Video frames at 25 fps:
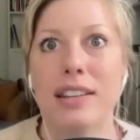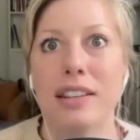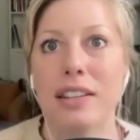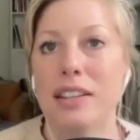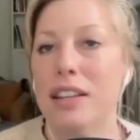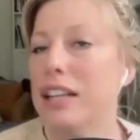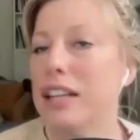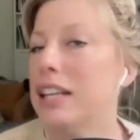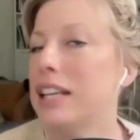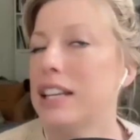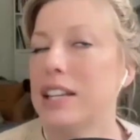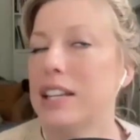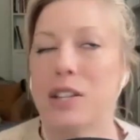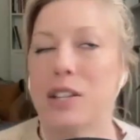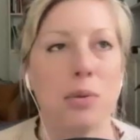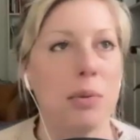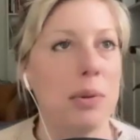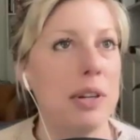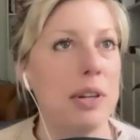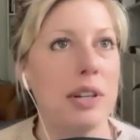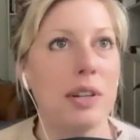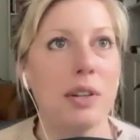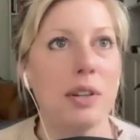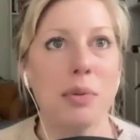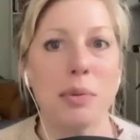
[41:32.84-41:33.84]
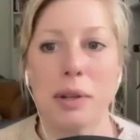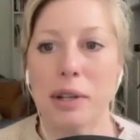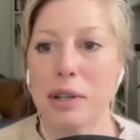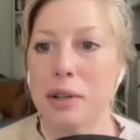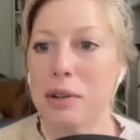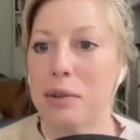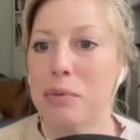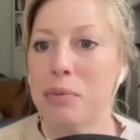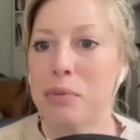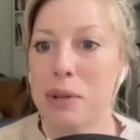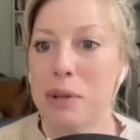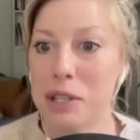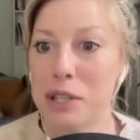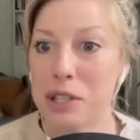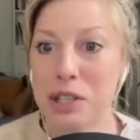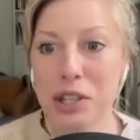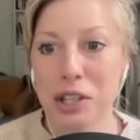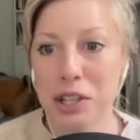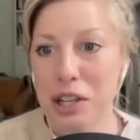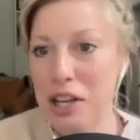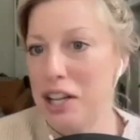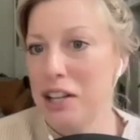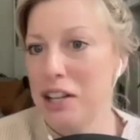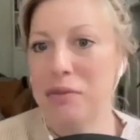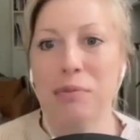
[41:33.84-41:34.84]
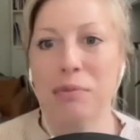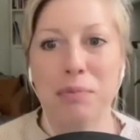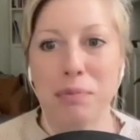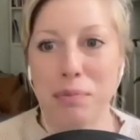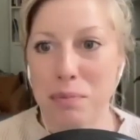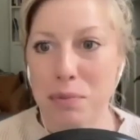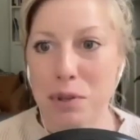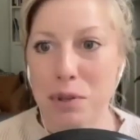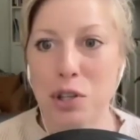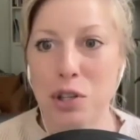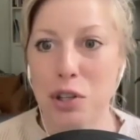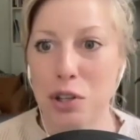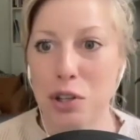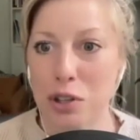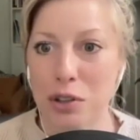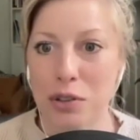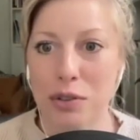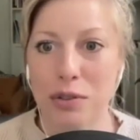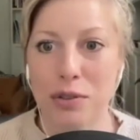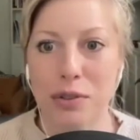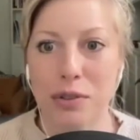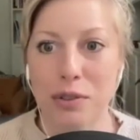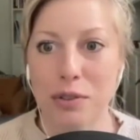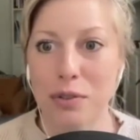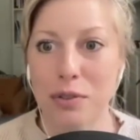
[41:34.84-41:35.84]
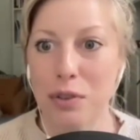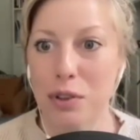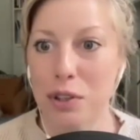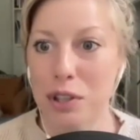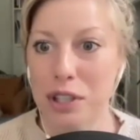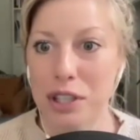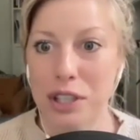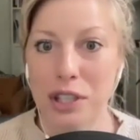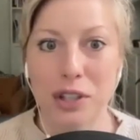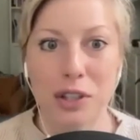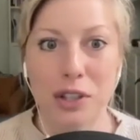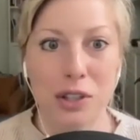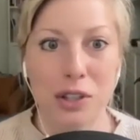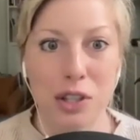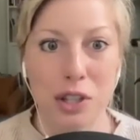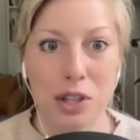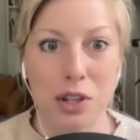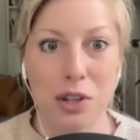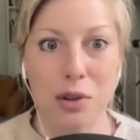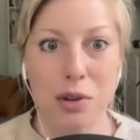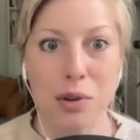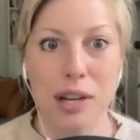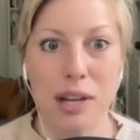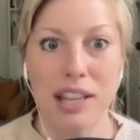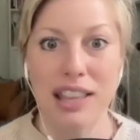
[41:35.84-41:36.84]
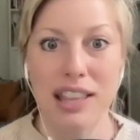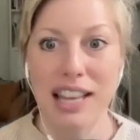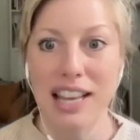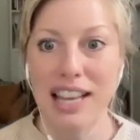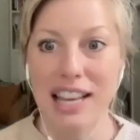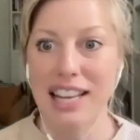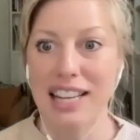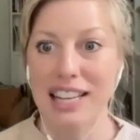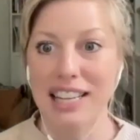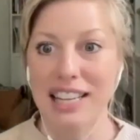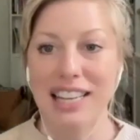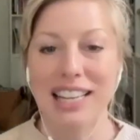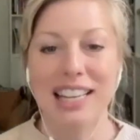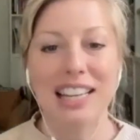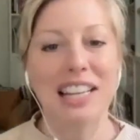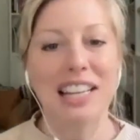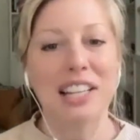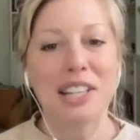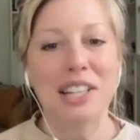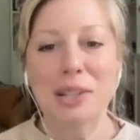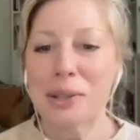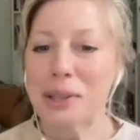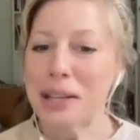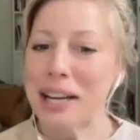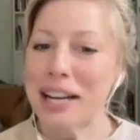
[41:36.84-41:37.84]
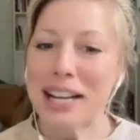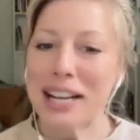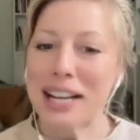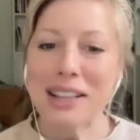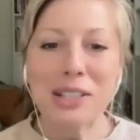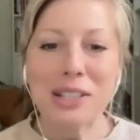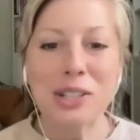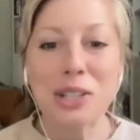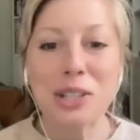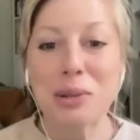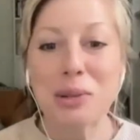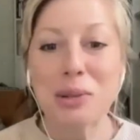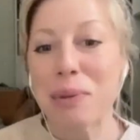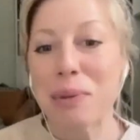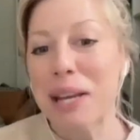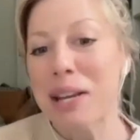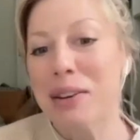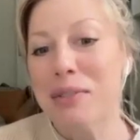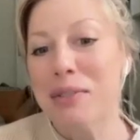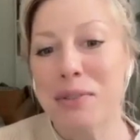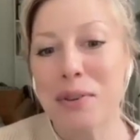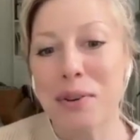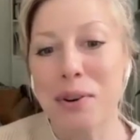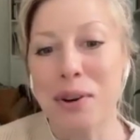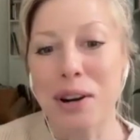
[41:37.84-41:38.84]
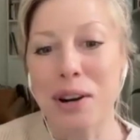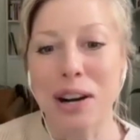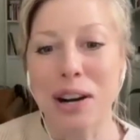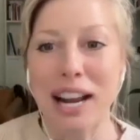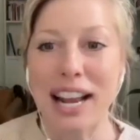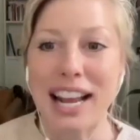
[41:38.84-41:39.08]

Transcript: like Israel where we should all serve for a year or two, and then your college is paid for,